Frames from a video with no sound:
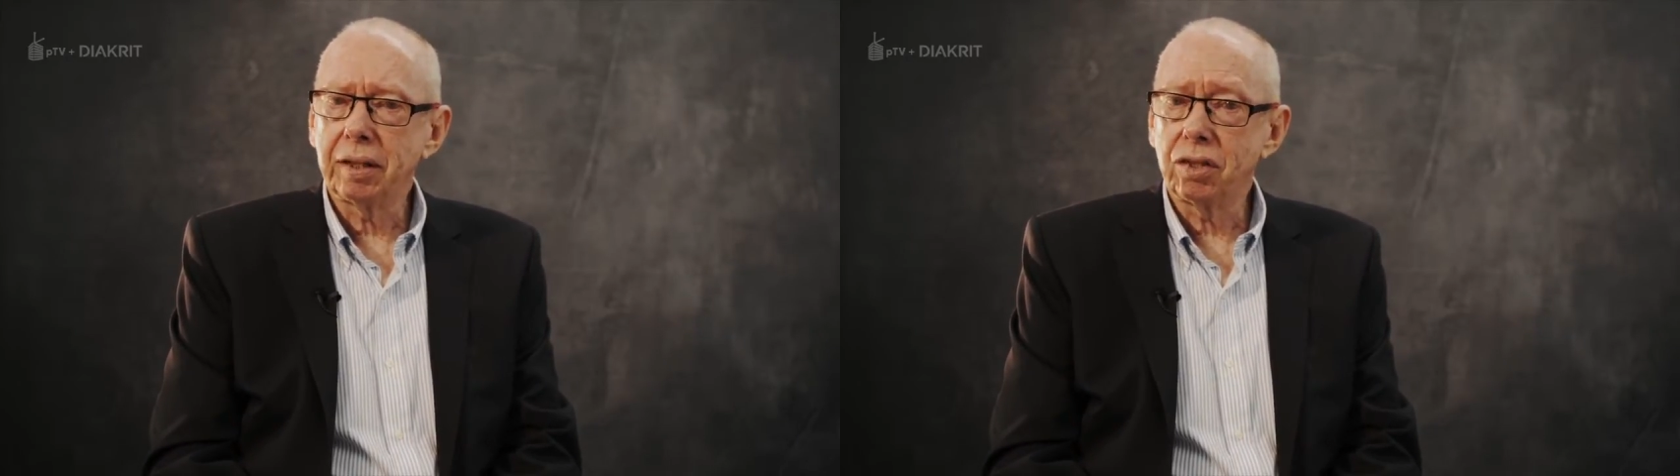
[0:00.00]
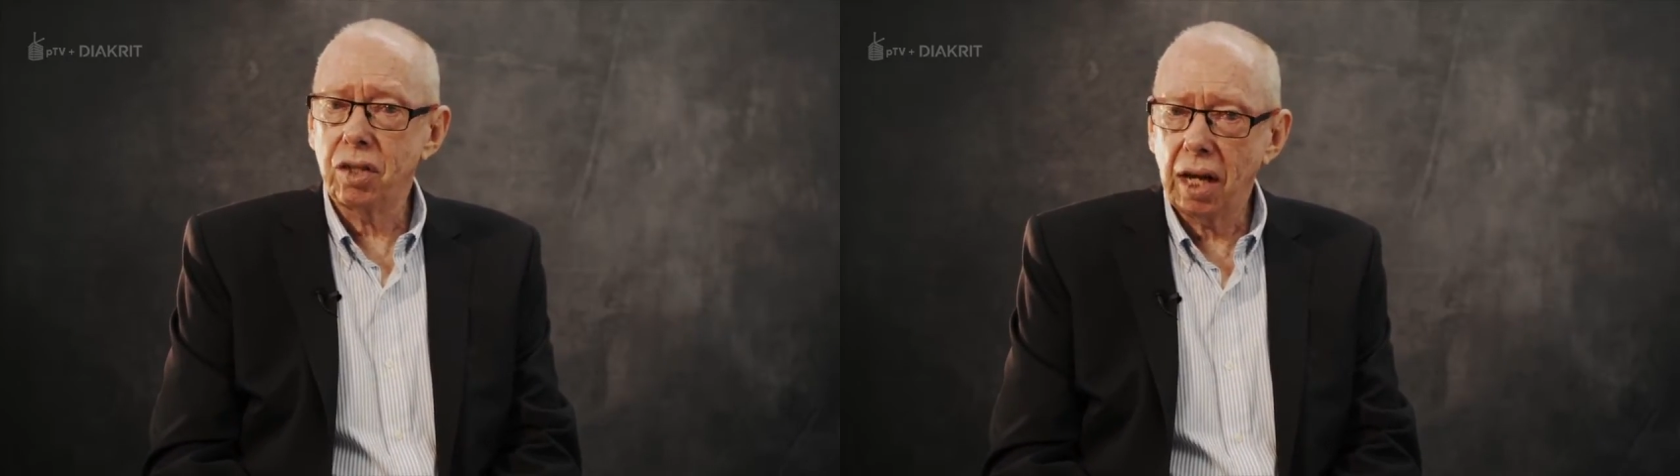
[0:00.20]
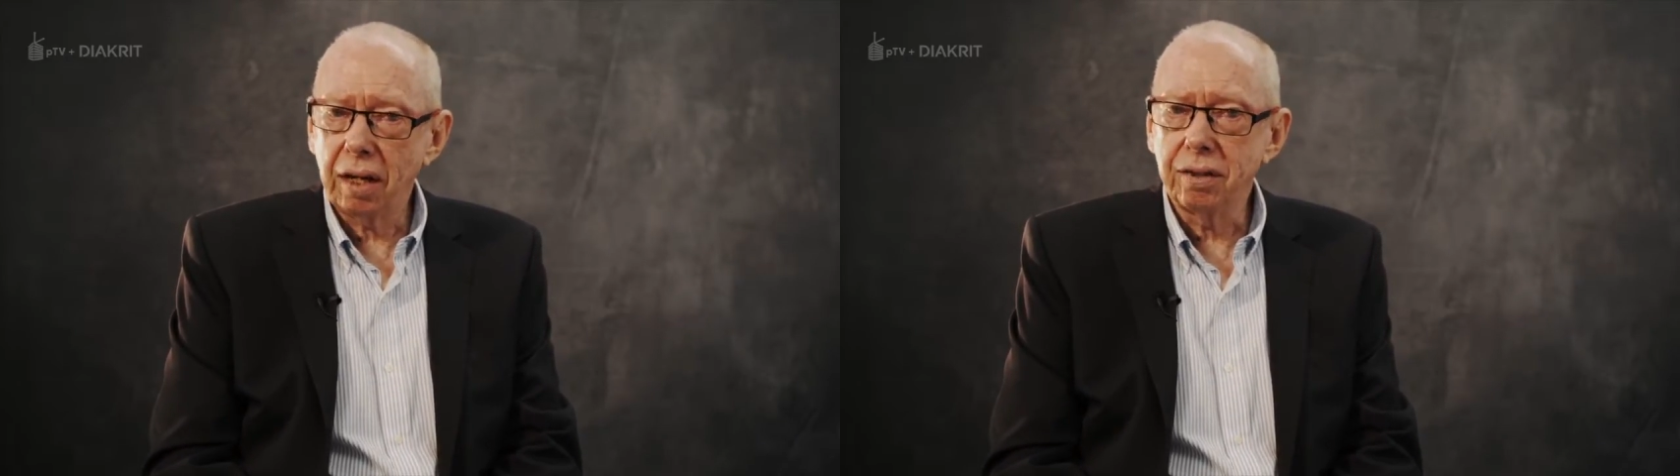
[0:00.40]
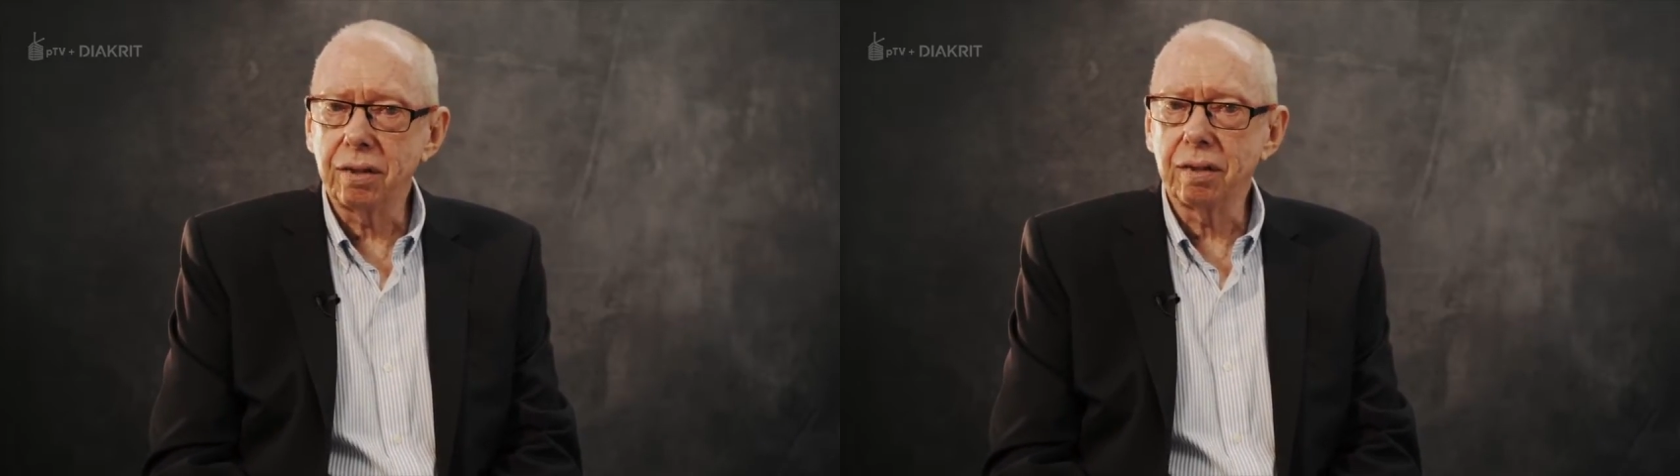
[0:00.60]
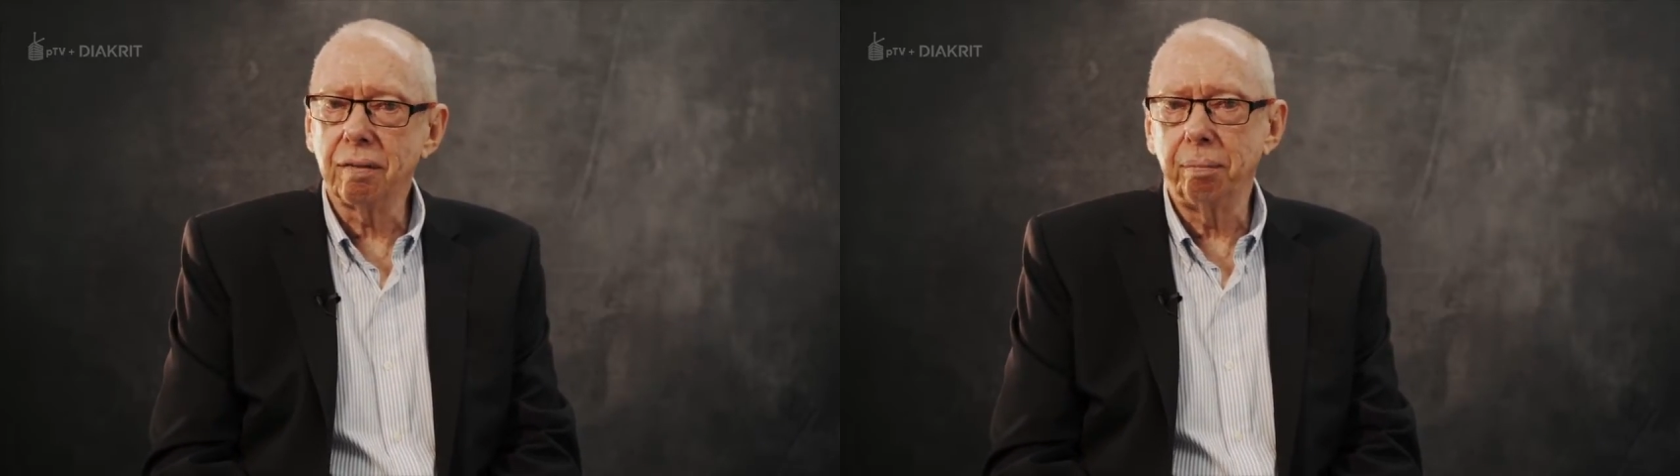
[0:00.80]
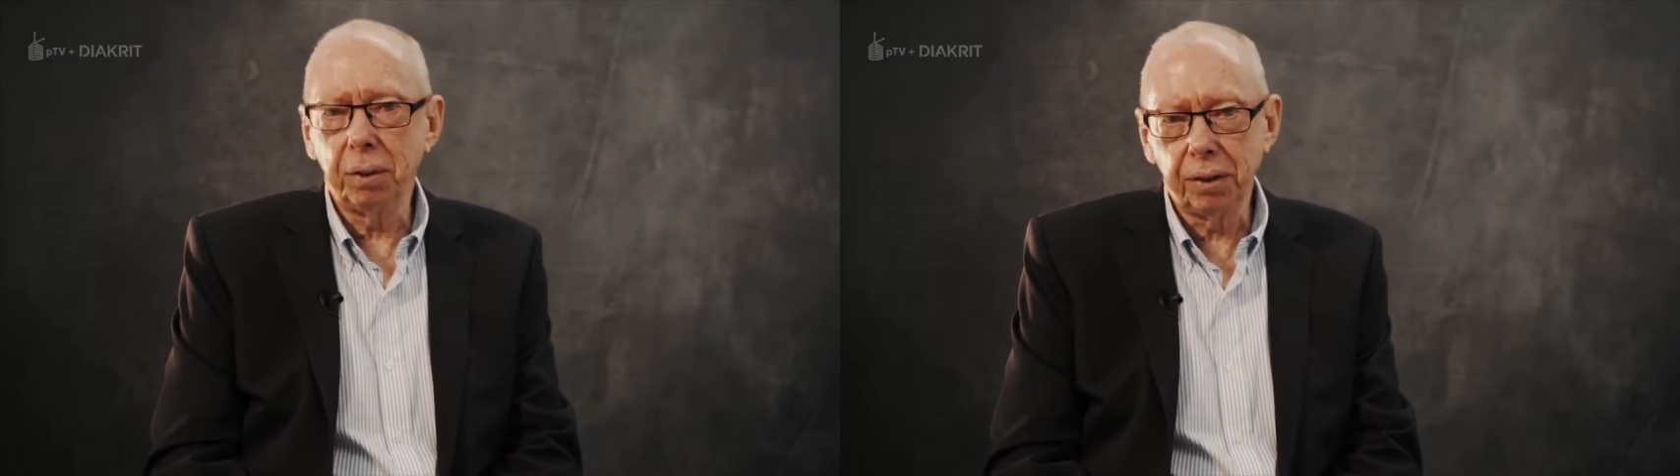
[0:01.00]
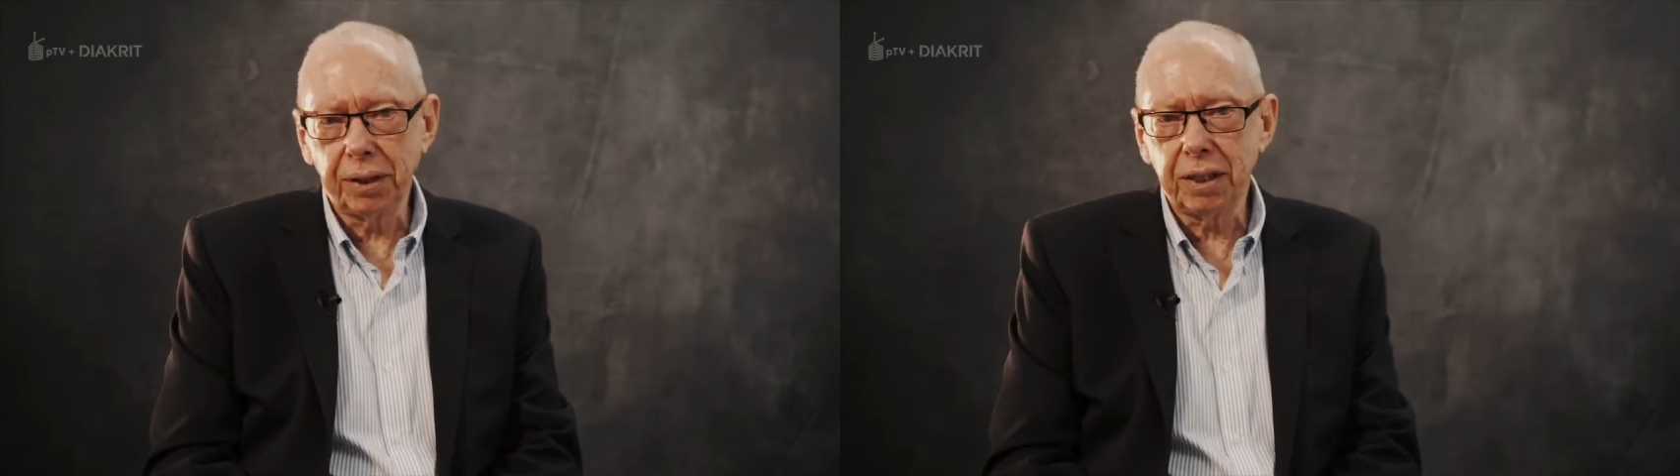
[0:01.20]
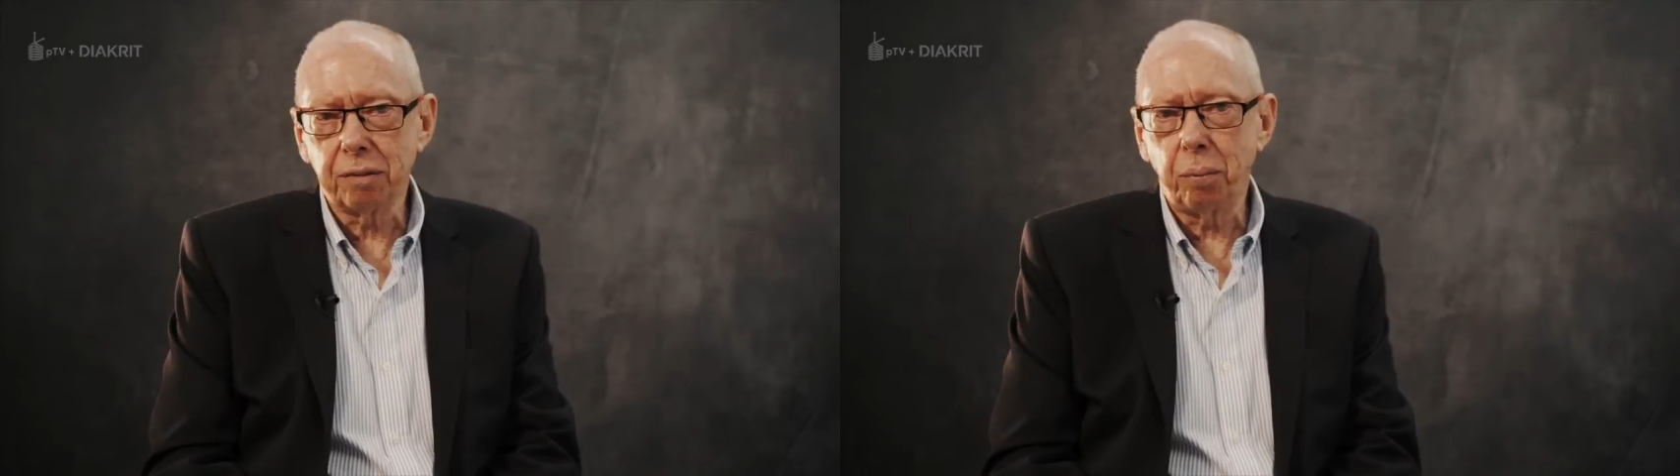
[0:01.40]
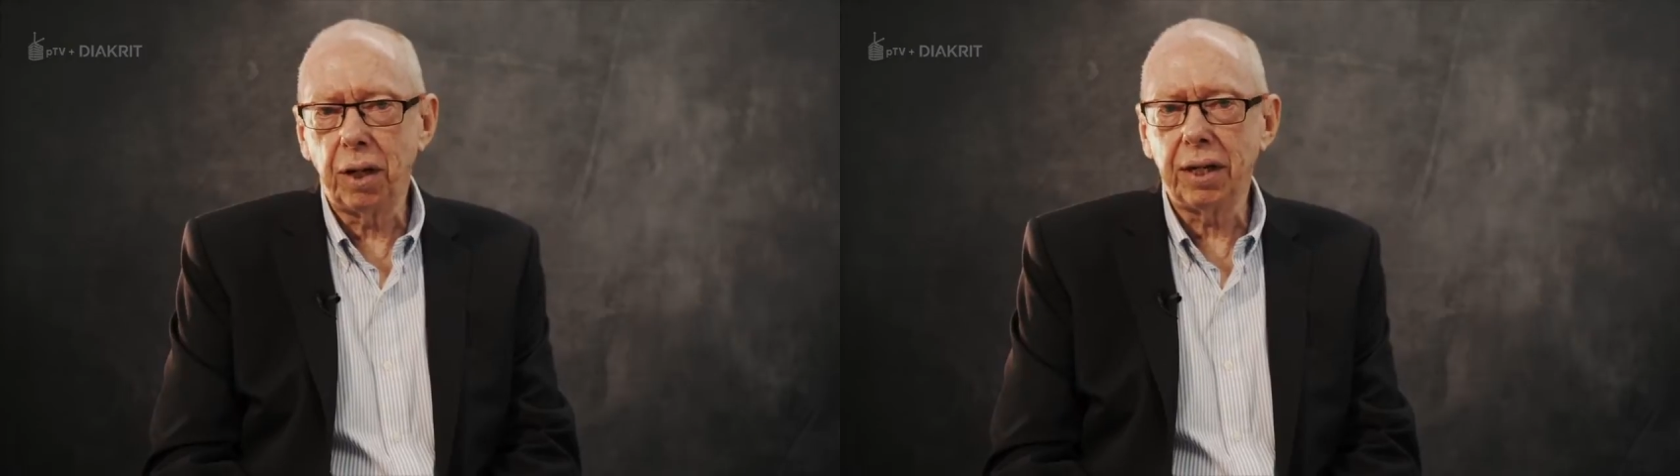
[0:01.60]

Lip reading: challenges of building his brand.